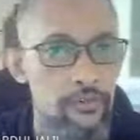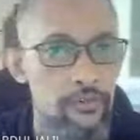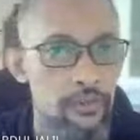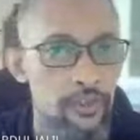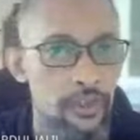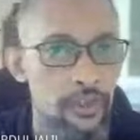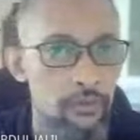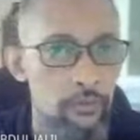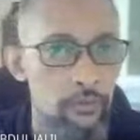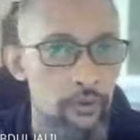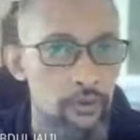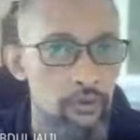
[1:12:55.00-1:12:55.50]

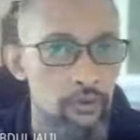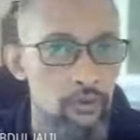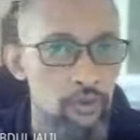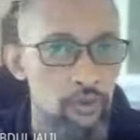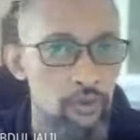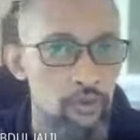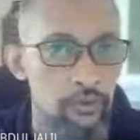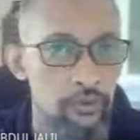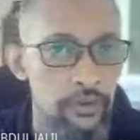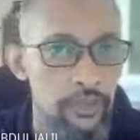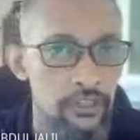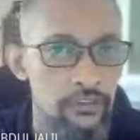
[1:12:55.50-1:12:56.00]
I'm going to
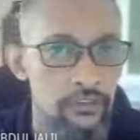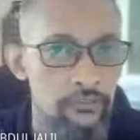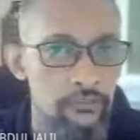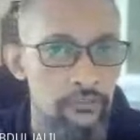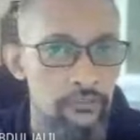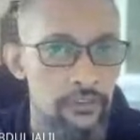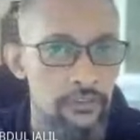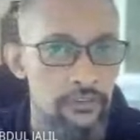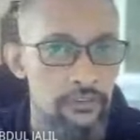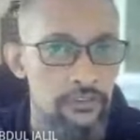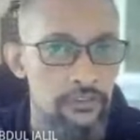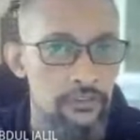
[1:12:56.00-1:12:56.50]
create the
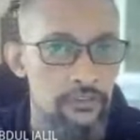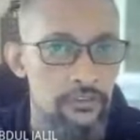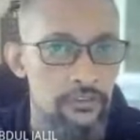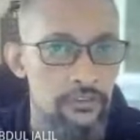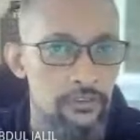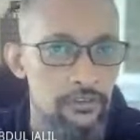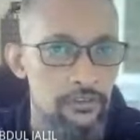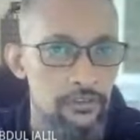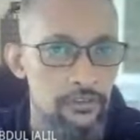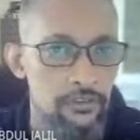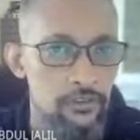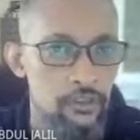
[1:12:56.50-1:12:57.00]
first
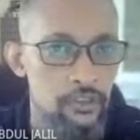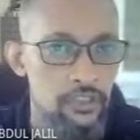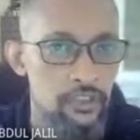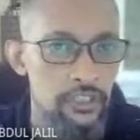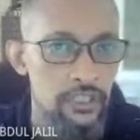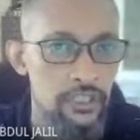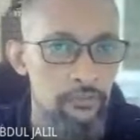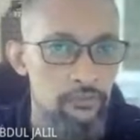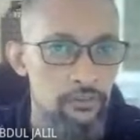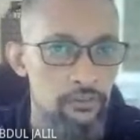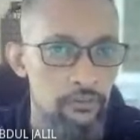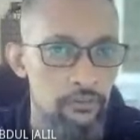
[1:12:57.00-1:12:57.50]

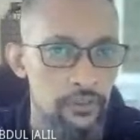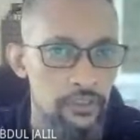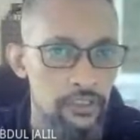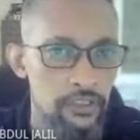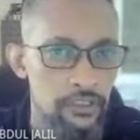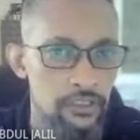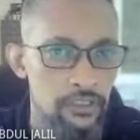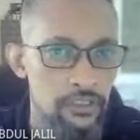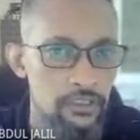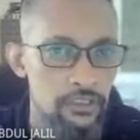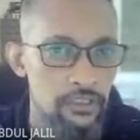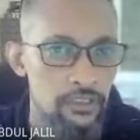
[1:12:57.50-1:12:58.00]
shapes over here.
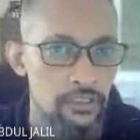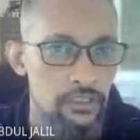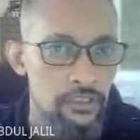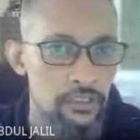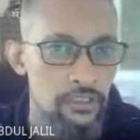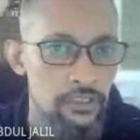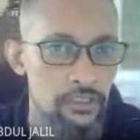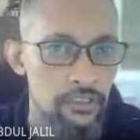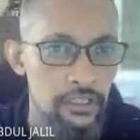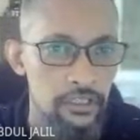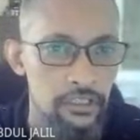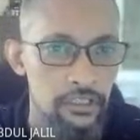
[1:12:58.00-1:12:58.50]

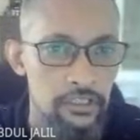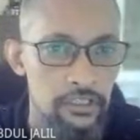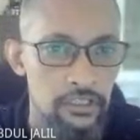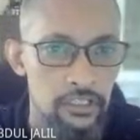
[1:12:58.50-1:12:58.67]
Okay.